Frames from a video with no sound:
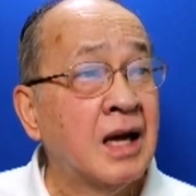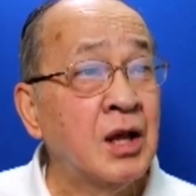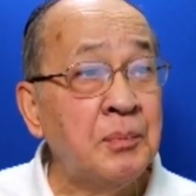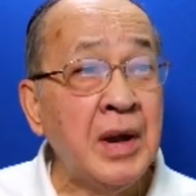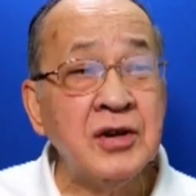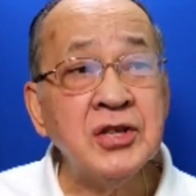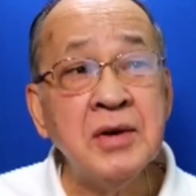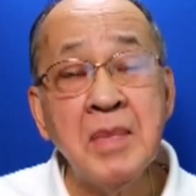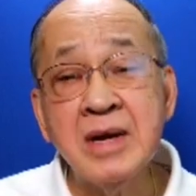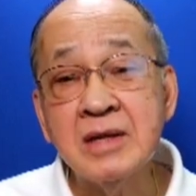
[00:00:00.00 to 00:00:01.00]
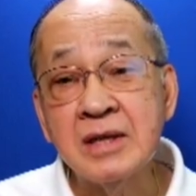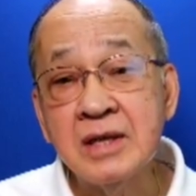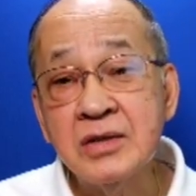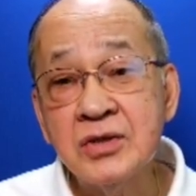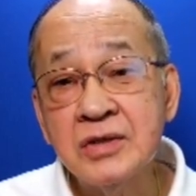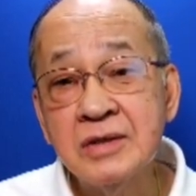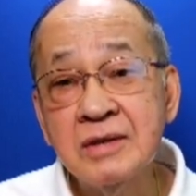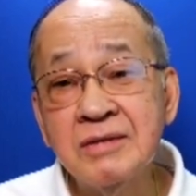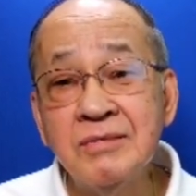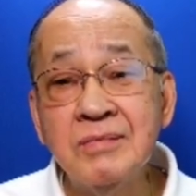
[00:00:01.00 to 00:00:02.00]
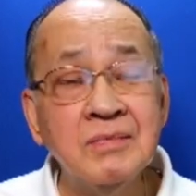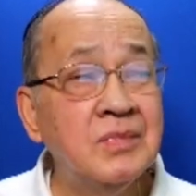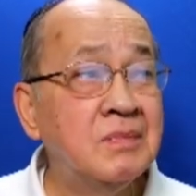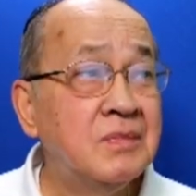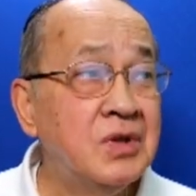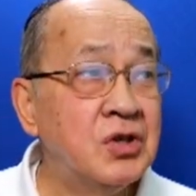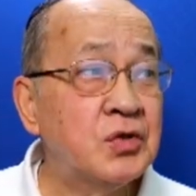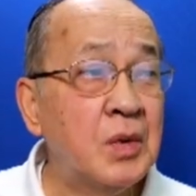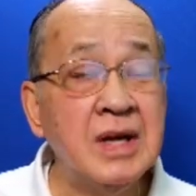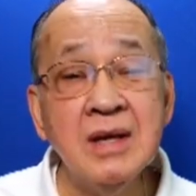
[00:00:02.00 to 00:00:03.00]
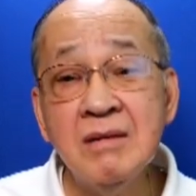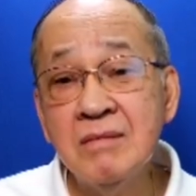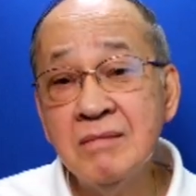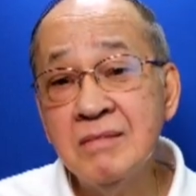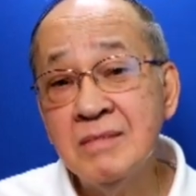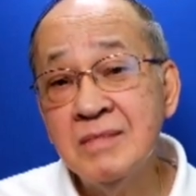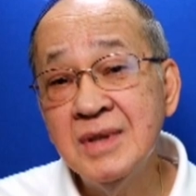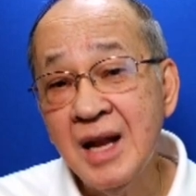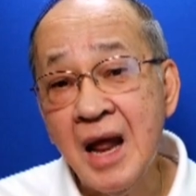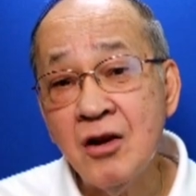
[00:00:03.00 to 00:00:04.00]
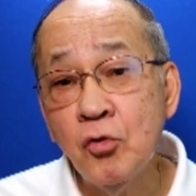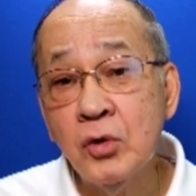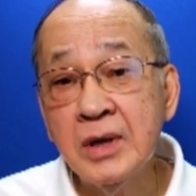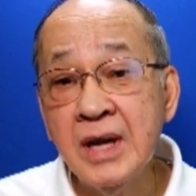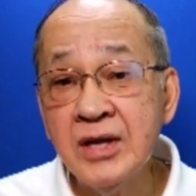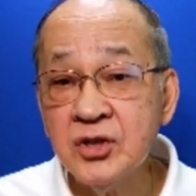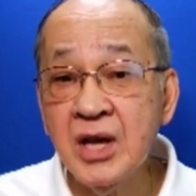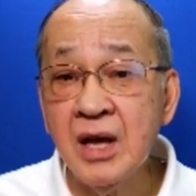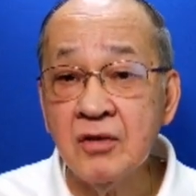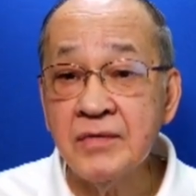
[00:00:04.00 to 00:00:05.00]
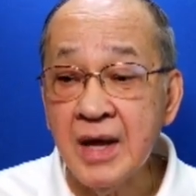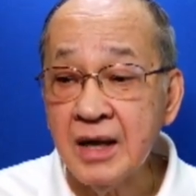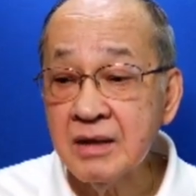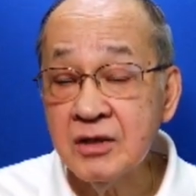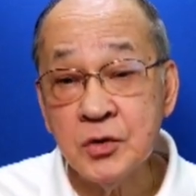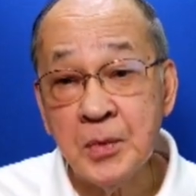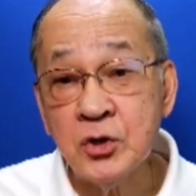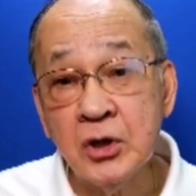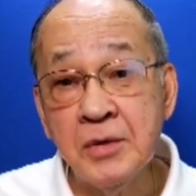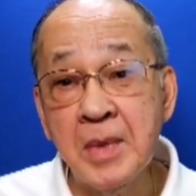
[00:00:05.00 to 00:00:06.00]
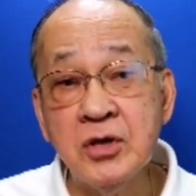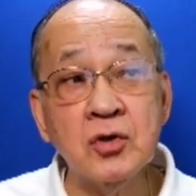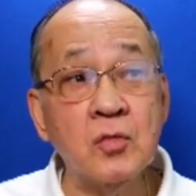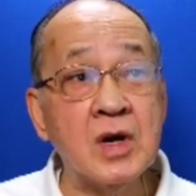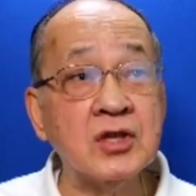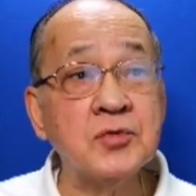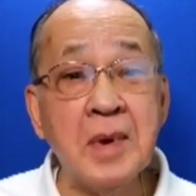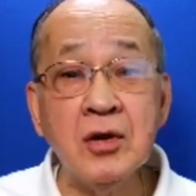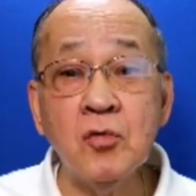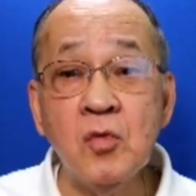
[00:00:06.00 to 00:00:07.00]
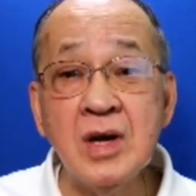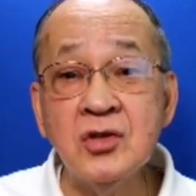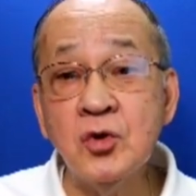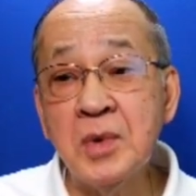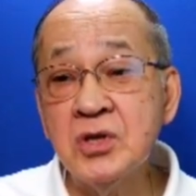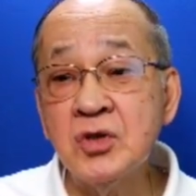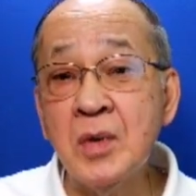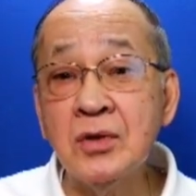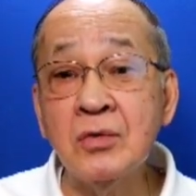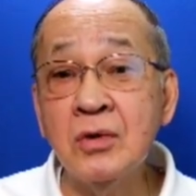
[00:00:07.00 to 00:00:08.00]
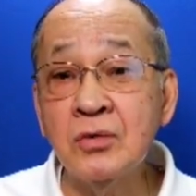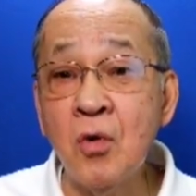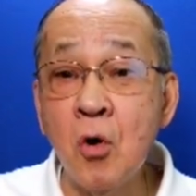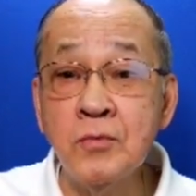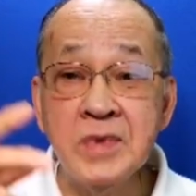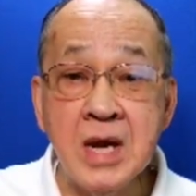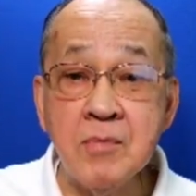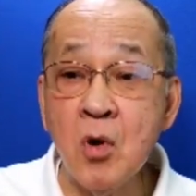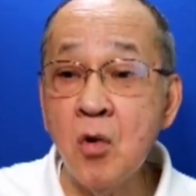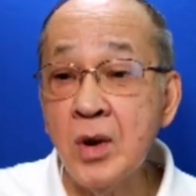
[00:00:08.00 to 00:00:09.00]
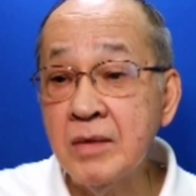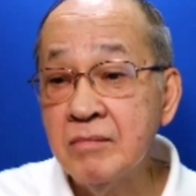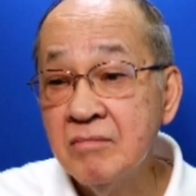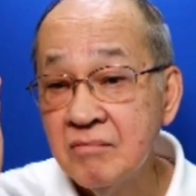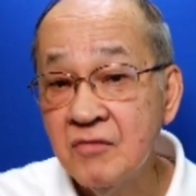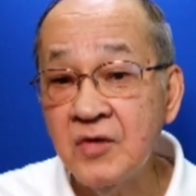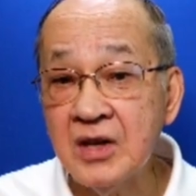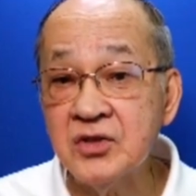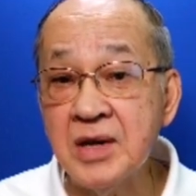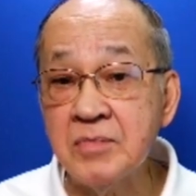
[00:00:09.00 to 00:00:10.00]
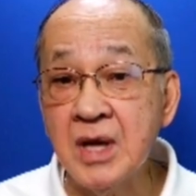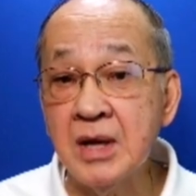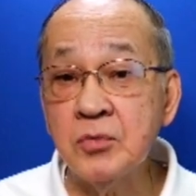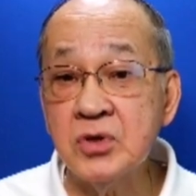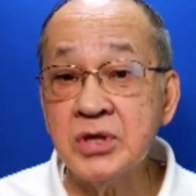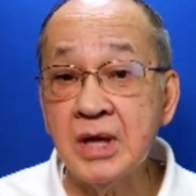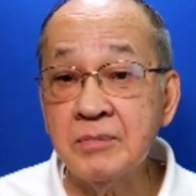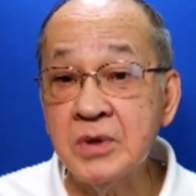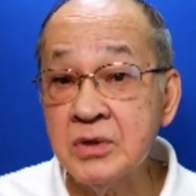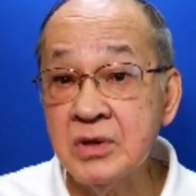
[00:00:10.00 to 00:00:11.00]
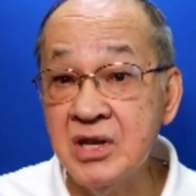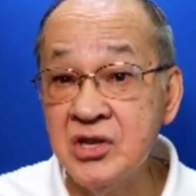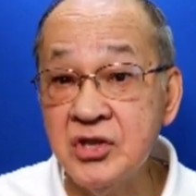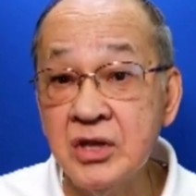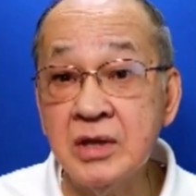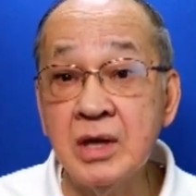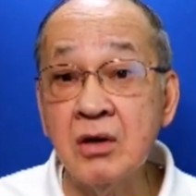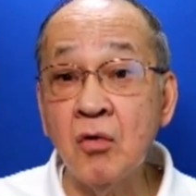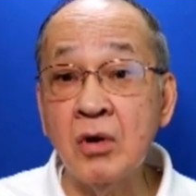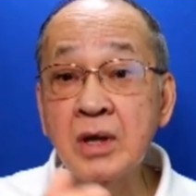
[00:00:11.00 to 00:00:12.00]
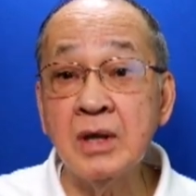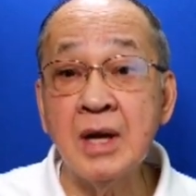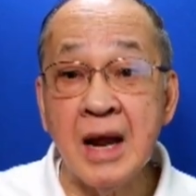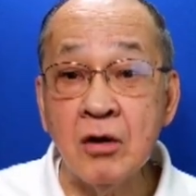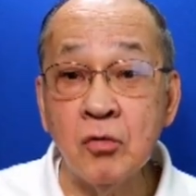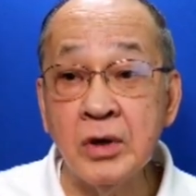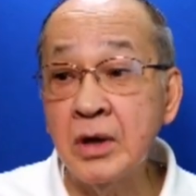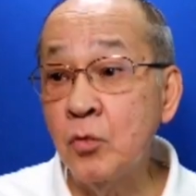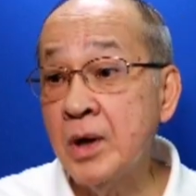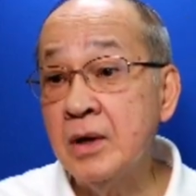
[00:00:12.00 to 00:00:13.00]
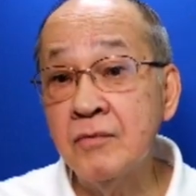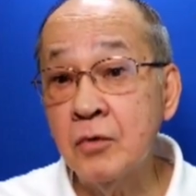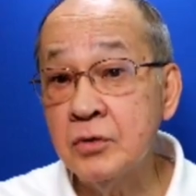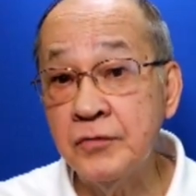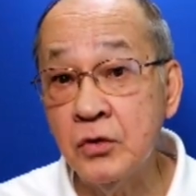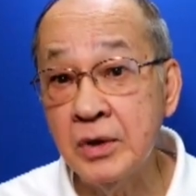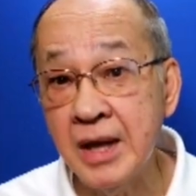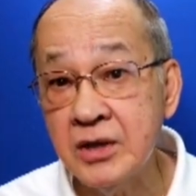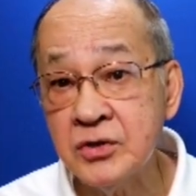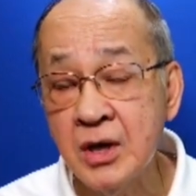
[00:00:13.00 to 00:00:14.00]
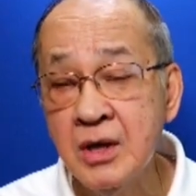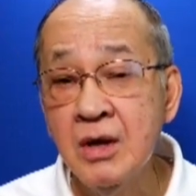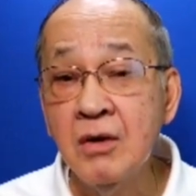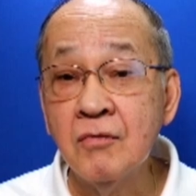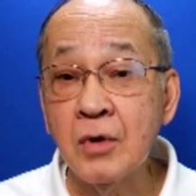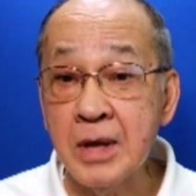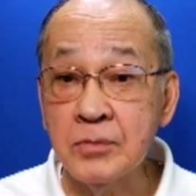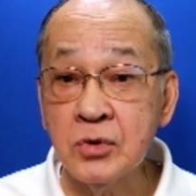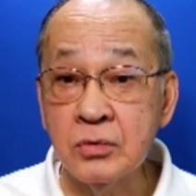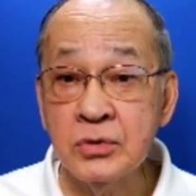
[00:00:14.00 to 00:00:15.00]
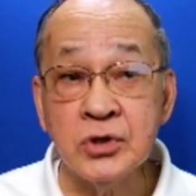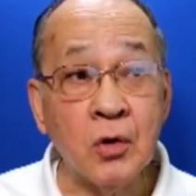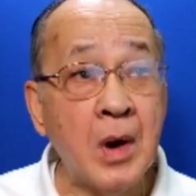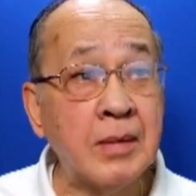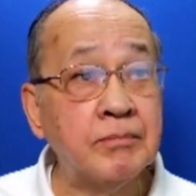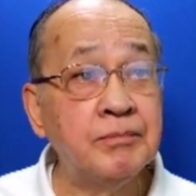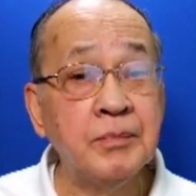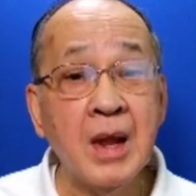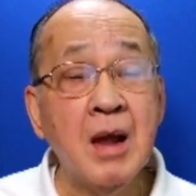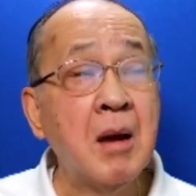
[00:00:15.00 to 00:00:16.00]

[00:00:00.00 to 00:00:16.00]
Repairs and maintenance, usually the landlord takes care of that, especially major ones. Minor ones, you may just want to go to Home Depot and fix something up yourself. It's easier than calling the landlord and waiting for a few days for him to show up.